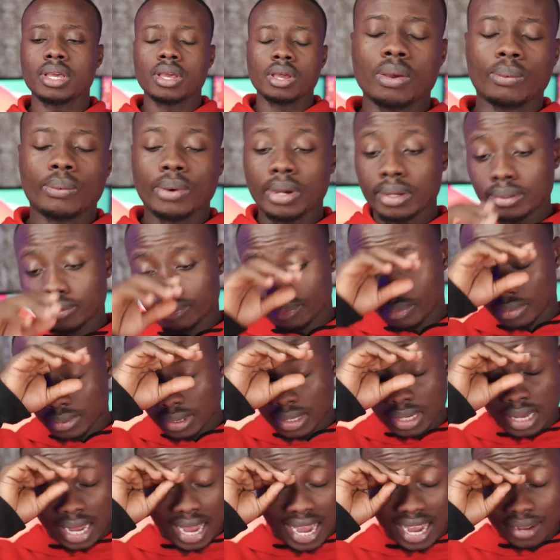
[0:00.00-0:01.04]
Well,
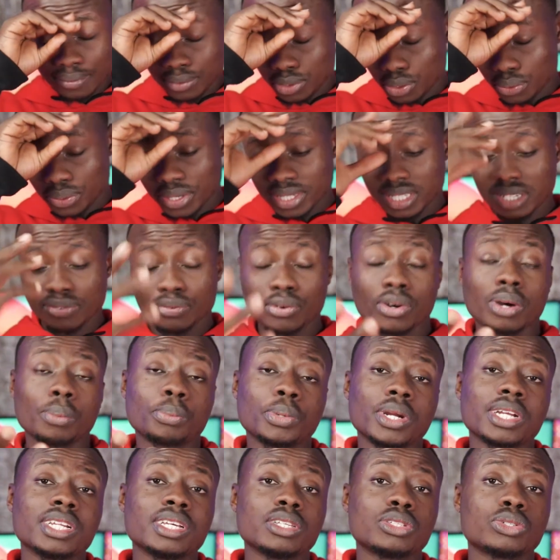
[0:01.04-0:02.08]
I have two reasons for
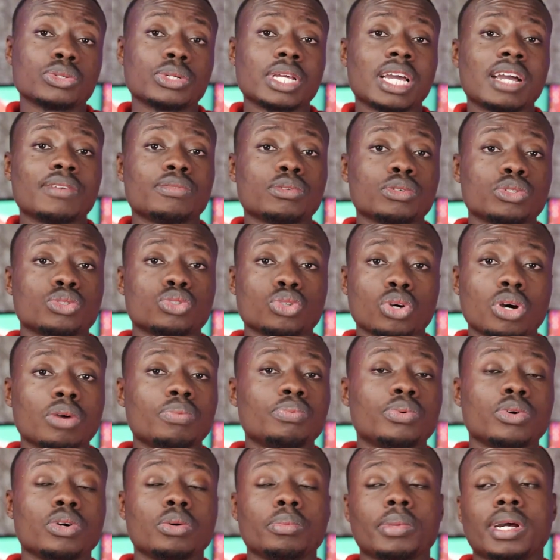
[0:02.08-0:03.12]
upgrading to the iPhone 12
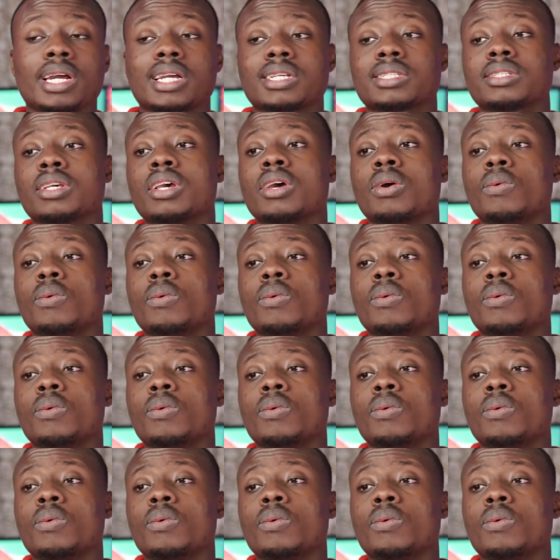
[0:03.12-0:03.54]
Pro Max.